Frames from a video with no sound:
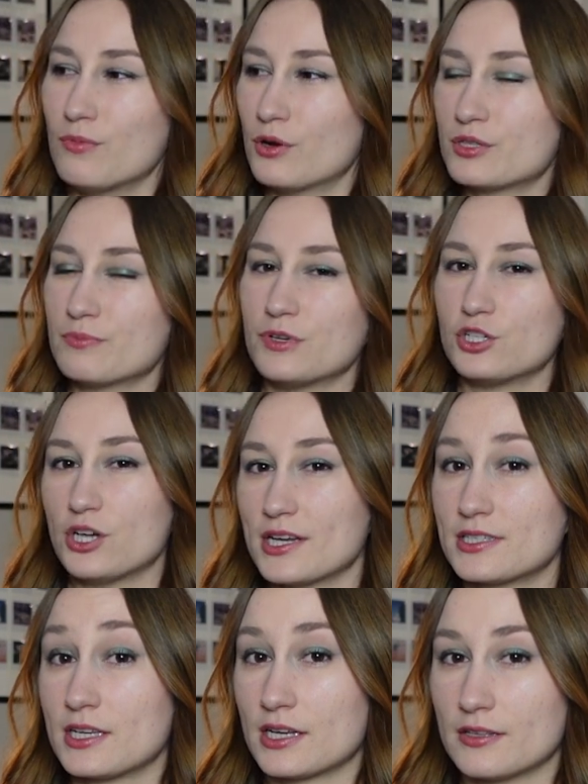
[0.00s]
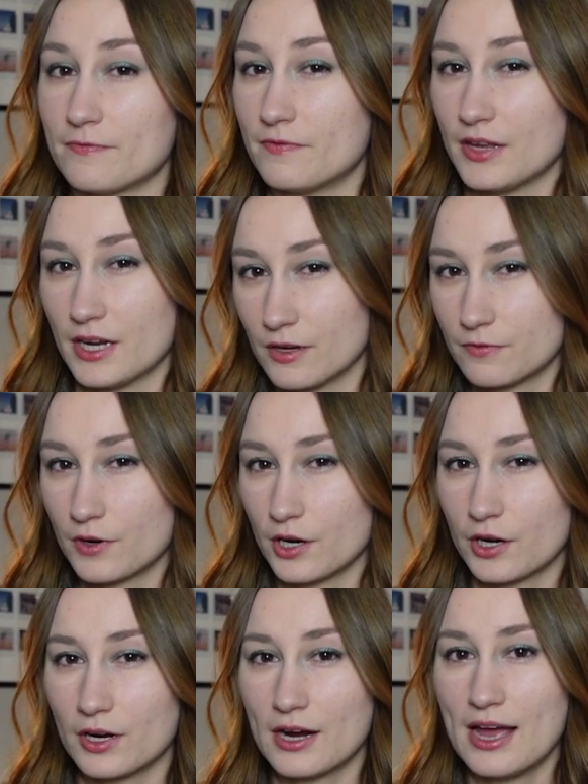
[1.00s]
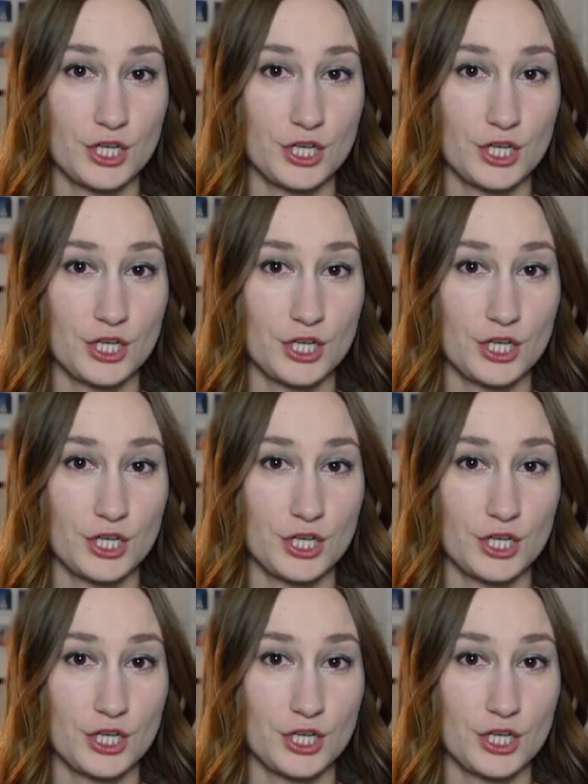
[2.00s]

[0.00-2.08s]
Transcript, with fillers: most majestic and fitting for her.